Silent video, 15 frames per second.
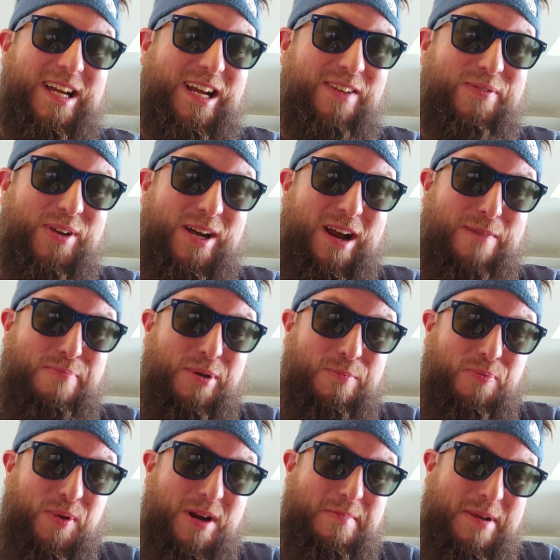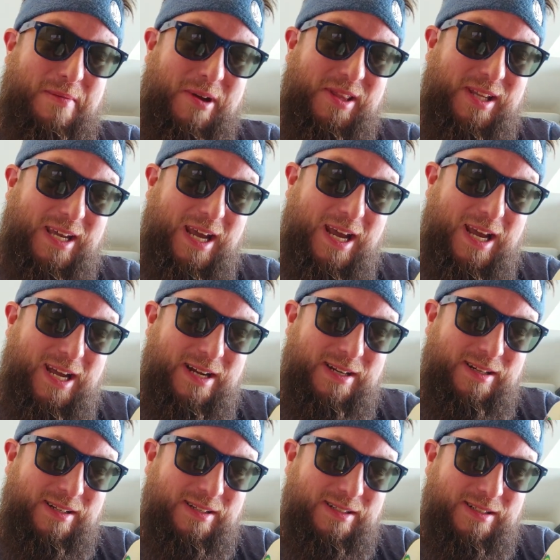If you gotta put premium on the
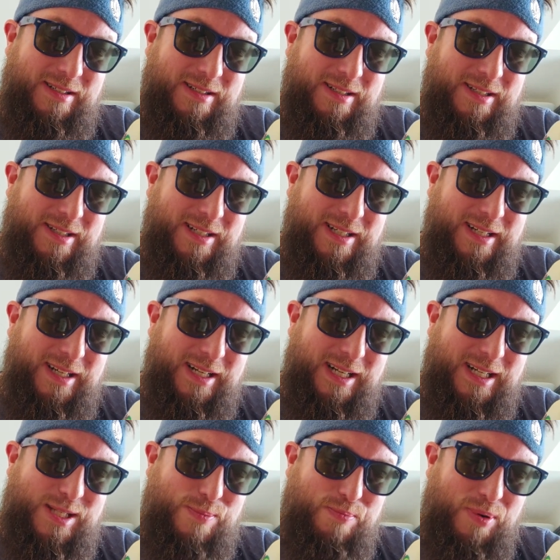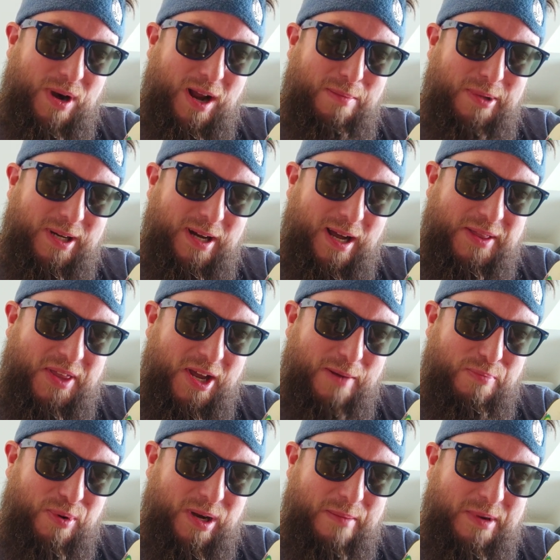can, it's probably not
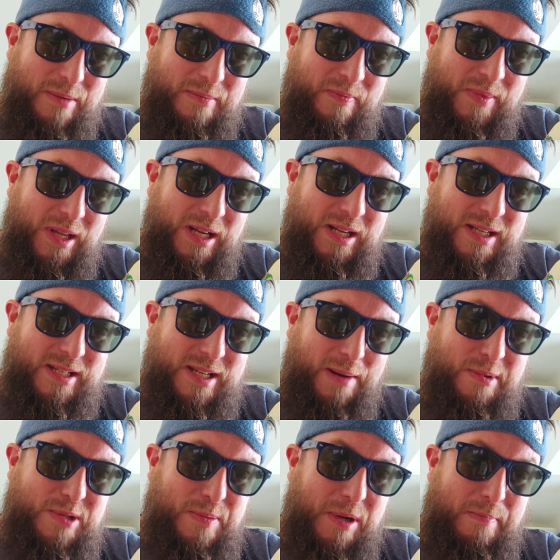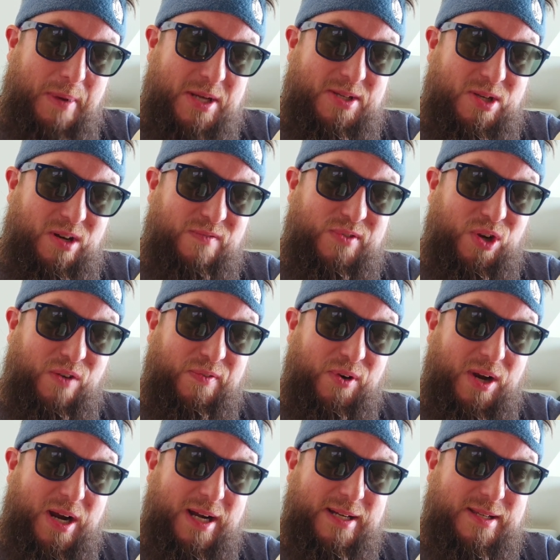that premium. Somersby, best served
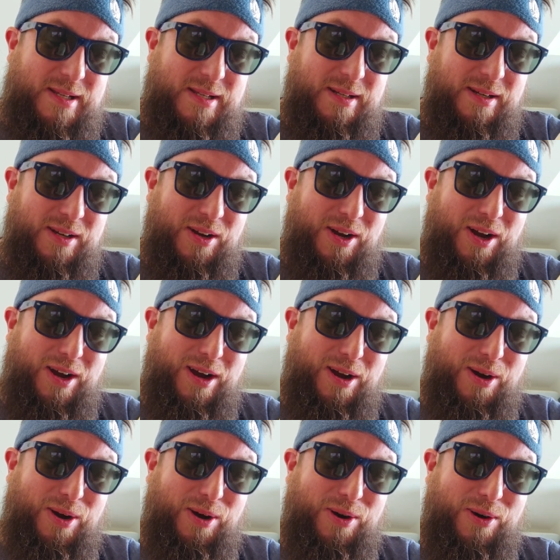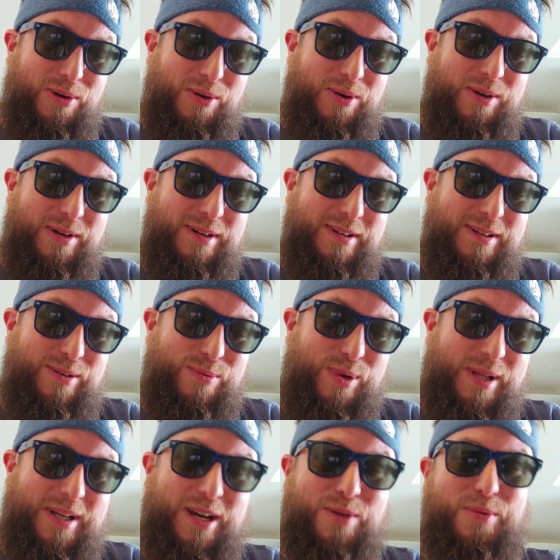over ice. Oh,
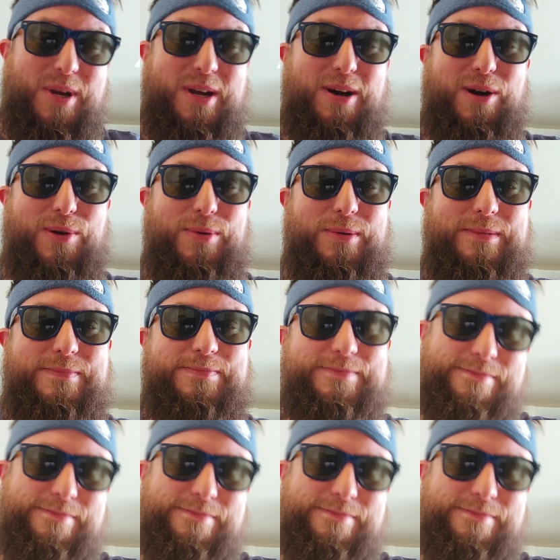well, here we go.